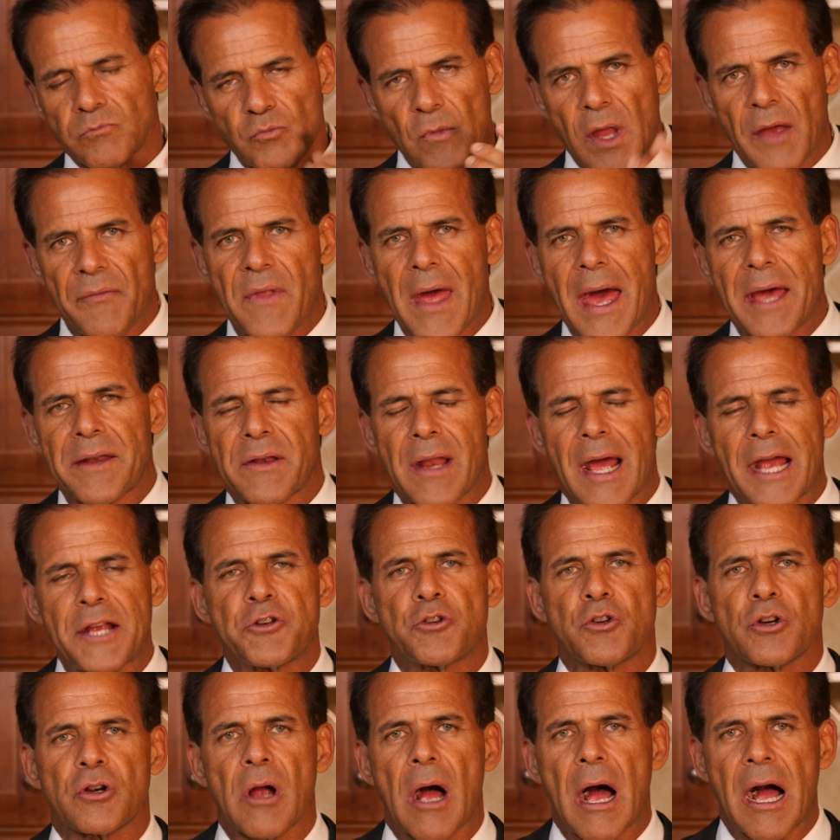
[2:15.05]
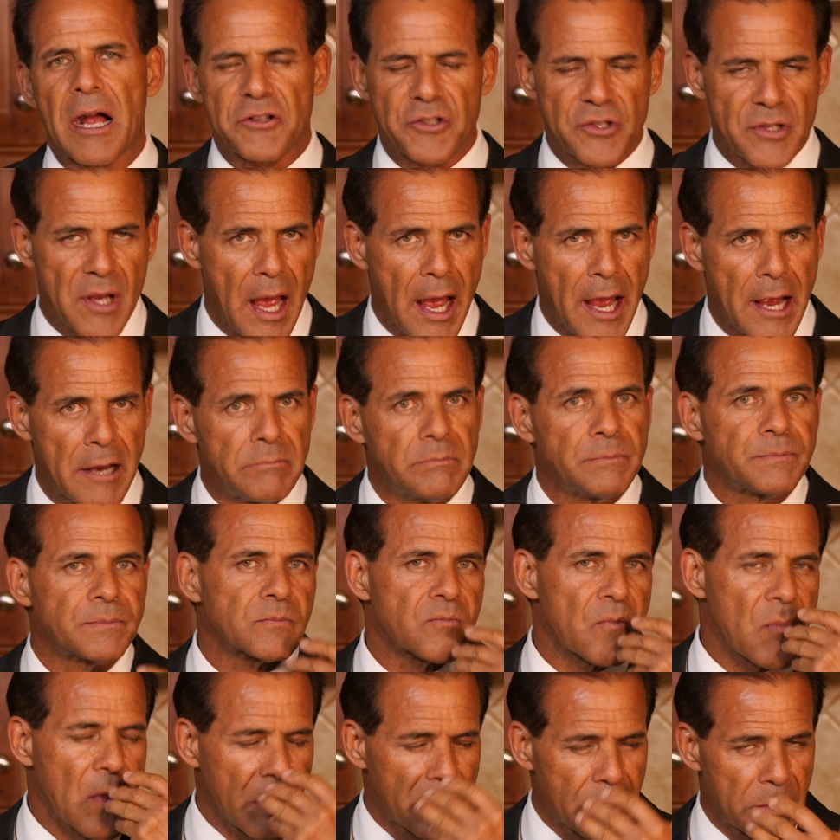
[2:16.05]
And that nitric oxide,
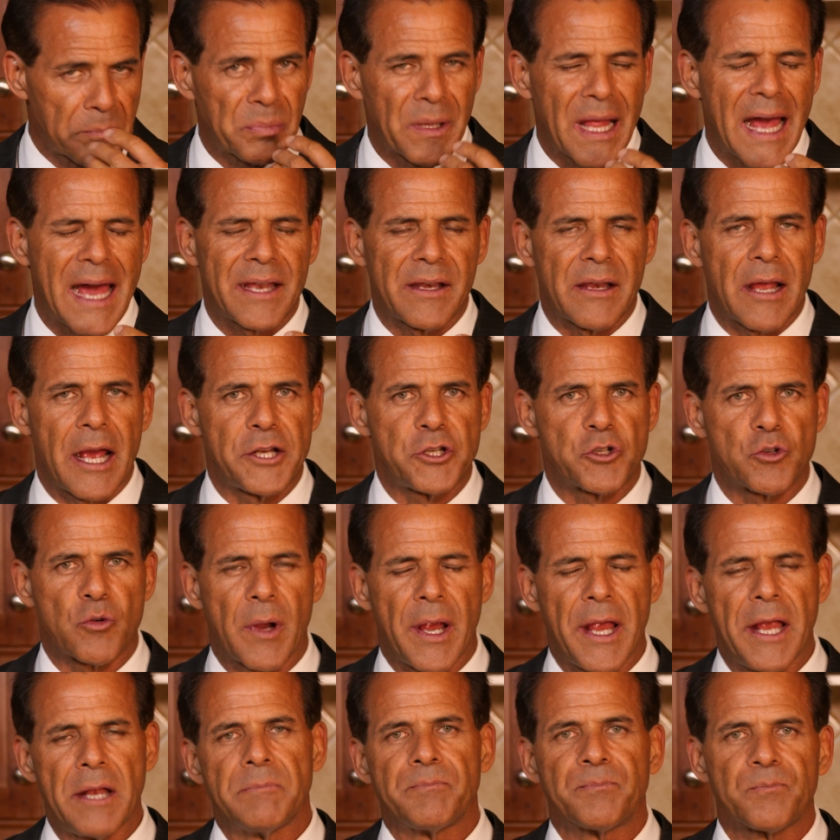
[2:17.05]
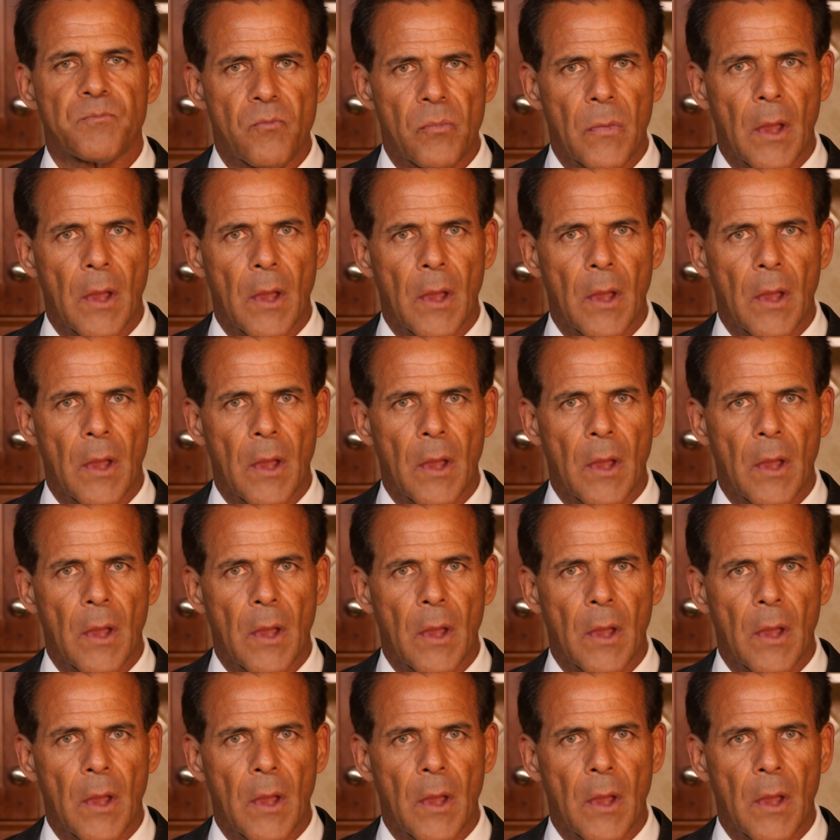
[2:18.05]
the plant nitrate